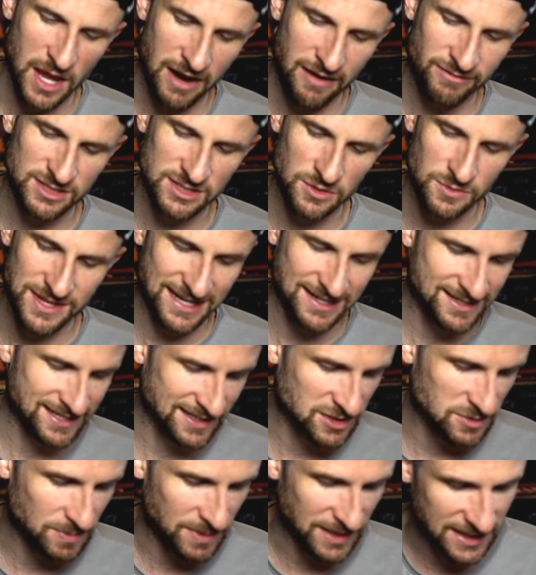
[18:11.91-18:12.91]
obviously with that
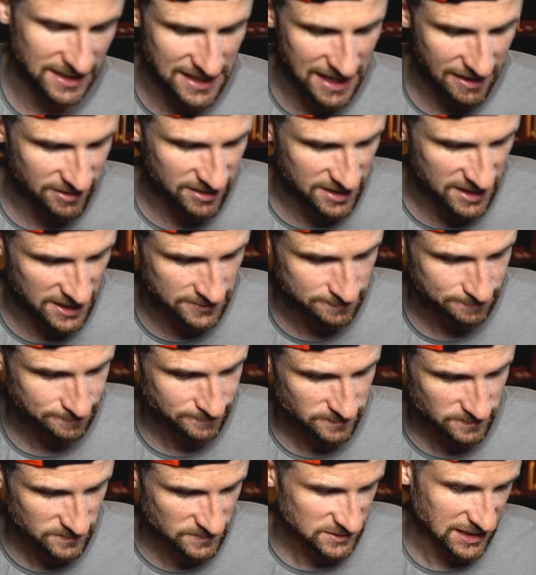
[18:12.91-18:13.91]
10 speed and everything.
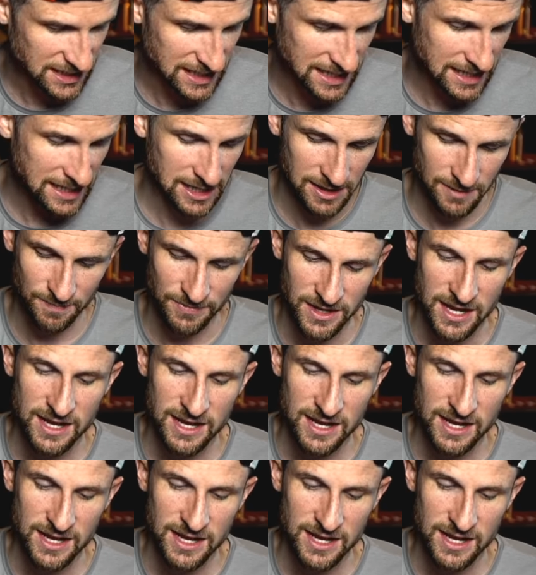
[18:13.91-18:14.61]
The